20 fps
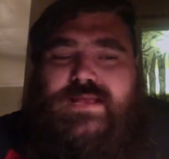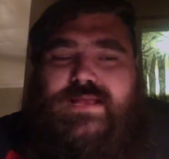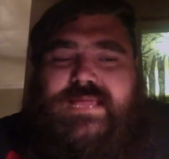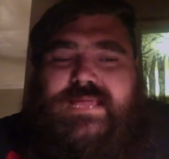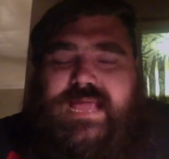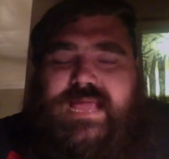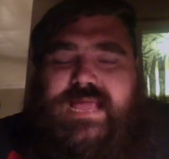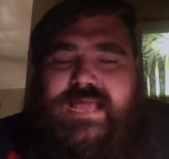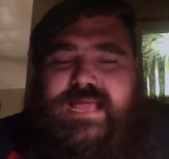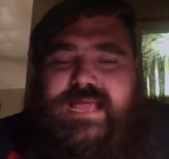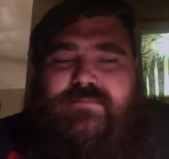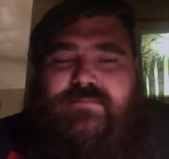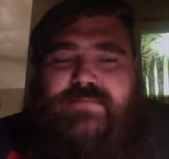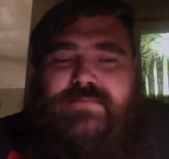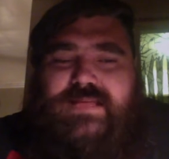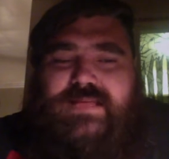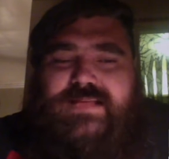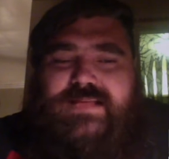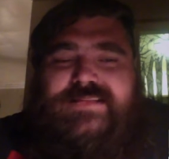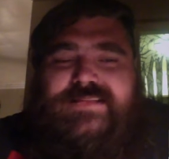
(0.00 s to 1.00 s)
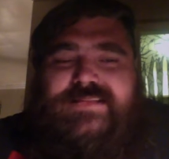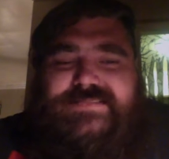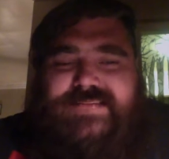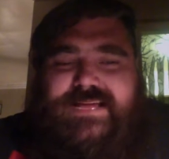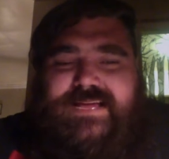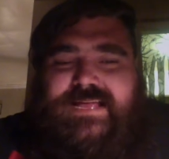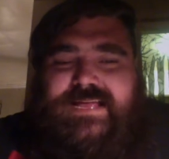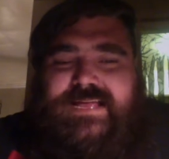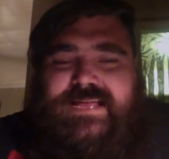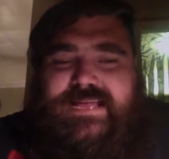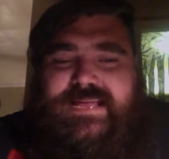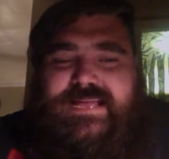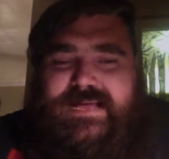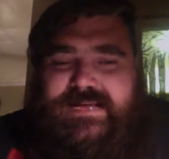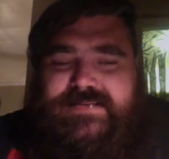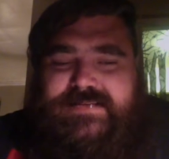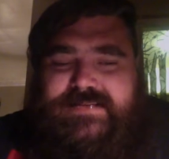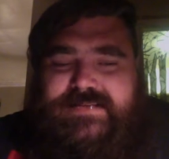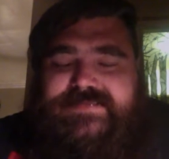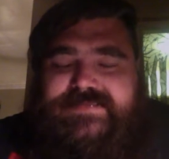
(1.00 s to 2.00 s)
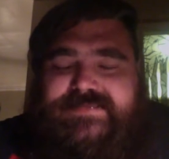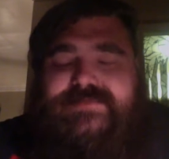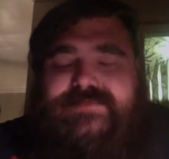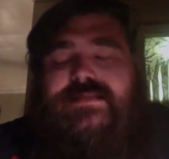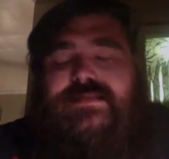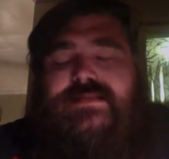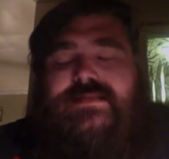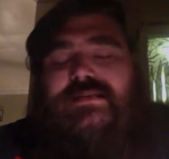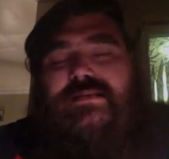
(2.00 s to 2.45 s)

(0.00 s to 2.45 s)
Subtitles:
Cam is, I guess,